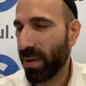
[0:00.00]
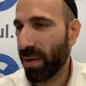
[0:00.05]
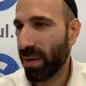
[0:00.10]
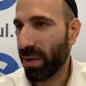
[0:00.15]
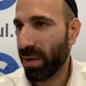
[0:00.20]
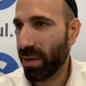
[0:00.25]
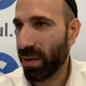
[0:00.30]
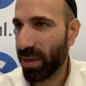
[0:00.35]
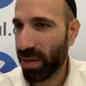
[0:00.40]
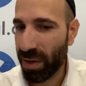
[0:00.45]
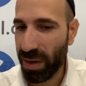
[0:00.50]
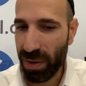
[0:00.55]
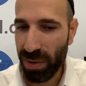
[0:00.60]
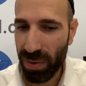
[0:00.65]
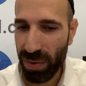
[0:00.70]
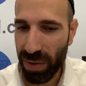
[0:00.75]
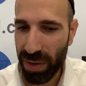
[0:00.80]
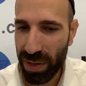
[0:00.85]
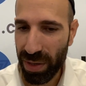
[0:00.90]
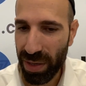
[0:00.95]

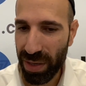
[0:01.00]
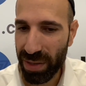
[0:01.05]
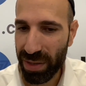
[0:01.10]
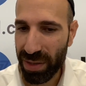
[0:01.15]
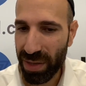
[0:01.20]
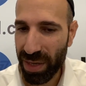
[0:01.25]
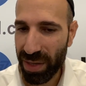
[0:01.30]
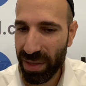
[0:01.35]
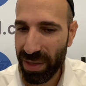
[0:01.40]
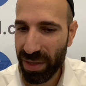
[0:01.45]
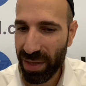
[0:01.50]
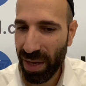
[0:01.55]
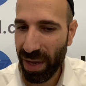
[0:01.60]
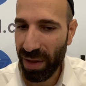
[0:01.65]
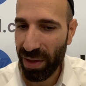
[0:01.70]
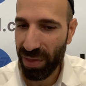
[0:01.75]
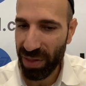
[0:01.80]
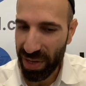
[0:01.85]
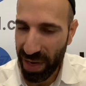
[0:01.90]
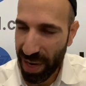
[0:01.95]
It's
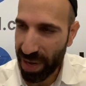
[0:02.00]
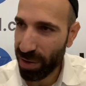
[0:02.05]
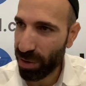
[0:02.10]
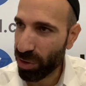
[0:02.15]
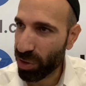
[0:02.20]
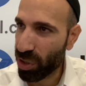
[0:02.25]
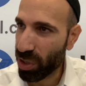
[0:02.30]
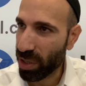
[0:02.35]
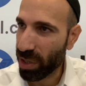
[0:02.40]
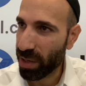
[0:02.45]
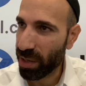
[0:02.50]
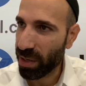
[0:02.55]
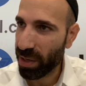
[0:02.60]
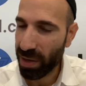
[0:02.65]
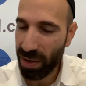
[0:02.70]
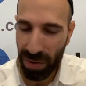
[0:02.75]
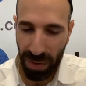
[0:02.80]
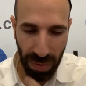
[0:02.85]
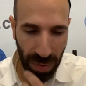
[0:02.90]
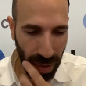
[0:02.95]
not the energy,
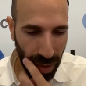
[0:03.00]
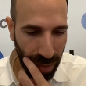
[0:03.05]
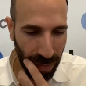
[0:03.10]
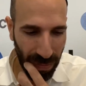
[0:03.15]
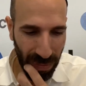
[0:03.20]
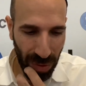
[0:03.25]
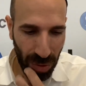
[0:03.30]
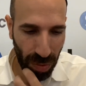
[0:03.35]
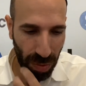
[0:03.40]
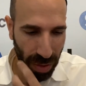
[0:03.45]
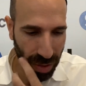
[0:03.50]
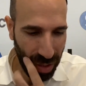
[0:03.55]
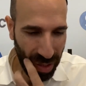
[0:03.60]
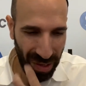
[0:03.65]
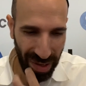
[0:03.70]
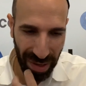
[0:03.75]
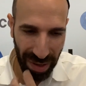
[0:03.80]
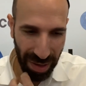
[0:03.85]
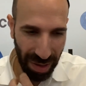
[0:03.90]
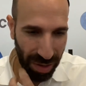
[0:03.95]
who was
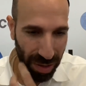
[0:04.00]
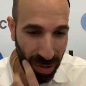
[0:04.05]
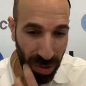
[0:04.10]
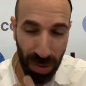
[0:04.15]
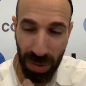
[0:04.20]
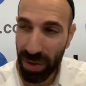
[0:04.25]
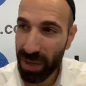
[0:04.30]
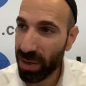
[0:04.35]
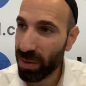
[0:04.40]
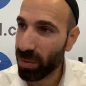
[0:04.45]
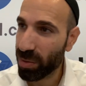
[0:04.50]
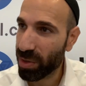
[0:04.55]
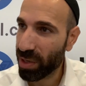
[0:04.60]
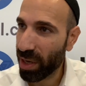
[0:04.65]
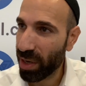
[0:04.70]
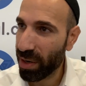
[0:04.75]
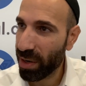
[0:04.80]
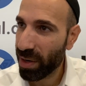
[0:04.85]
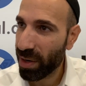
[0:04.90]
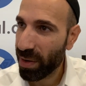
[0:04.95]
it? Newton, who
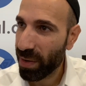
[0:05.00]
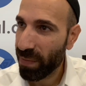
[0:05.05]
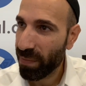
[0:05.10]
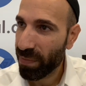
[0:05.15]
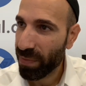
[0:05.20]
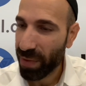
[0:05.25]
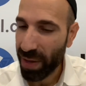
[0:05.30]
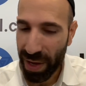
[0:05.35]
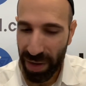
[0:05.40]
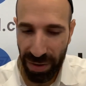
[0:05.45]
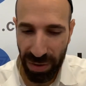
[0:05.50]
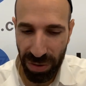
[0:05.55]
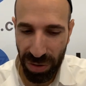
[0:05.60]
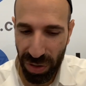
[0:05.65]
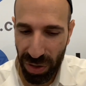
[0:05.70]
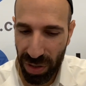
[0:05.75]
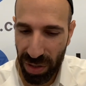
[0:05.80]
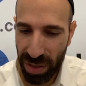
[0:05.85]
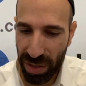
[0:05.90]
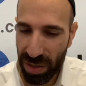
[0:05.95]
said
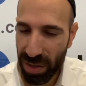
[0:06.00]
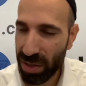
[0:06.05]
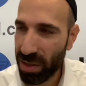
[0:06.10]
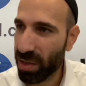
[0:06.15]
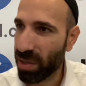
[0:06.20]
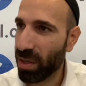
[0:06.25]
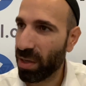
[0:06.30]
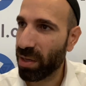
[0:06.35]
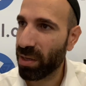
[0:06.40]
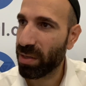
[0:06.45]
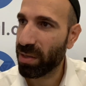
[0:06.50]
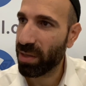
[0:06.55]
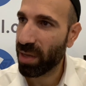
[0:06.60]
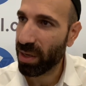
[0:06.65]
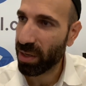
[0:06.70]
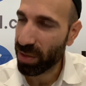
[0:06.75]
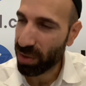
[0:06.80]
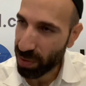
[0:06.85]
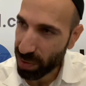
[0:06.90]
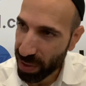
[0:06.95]
energy is
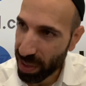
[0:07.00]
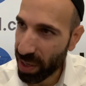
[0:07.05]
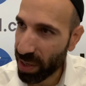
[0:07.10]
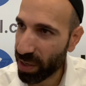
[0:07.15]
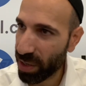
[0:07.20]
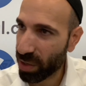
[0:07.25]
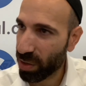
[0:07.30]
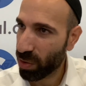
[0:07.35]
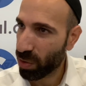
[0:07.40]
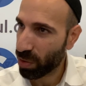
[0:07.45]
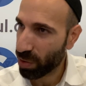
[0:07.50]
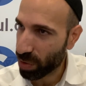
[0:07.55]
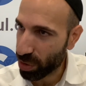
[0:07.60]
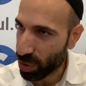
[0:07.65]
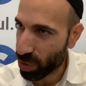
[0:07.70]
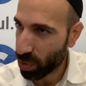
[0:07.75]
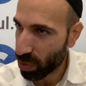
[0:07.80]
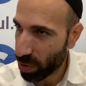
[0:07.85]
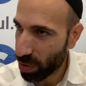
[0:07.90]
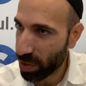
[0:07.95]
not created nor
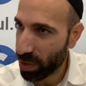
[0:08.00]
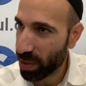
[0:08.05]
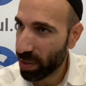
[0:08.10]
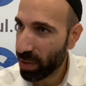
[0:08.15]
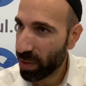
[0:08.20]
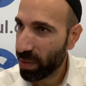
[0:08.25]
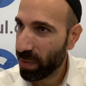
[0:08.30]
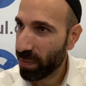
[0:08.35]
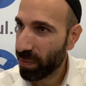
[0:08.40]
destroyed.